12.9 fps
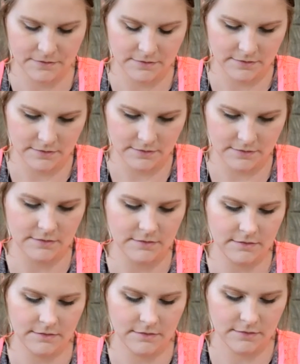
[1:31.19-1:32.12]

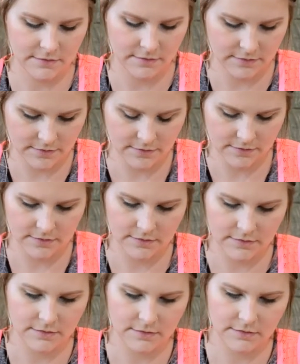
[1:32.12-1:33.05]

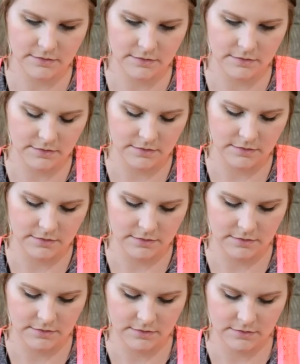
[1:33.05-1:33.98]

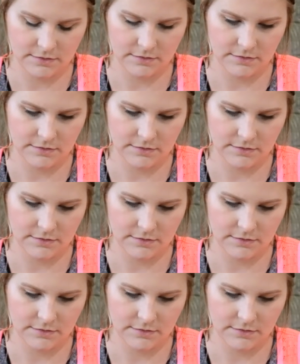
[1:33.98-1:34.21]
Nothing is said.